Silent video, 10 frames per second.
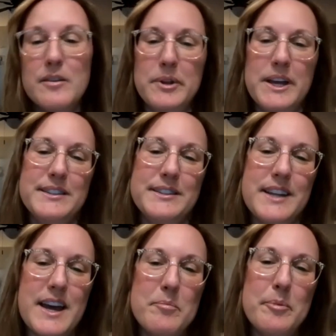and the play
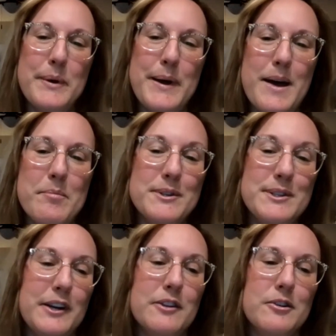step,
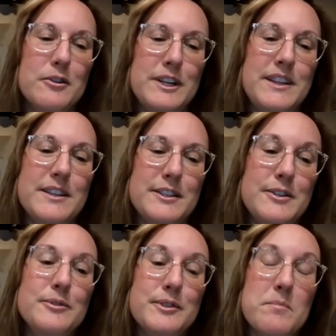particularly the
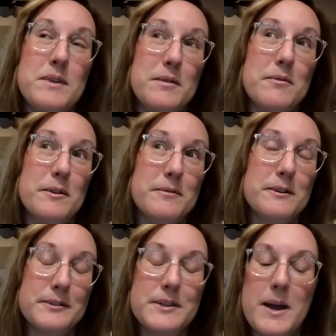do something for
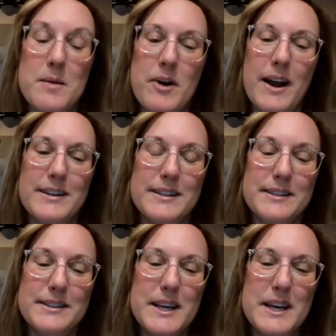the first time
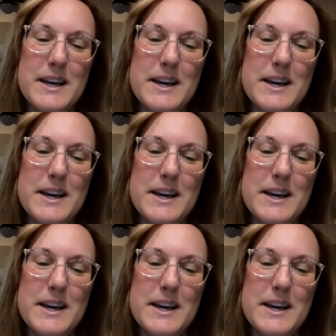practice.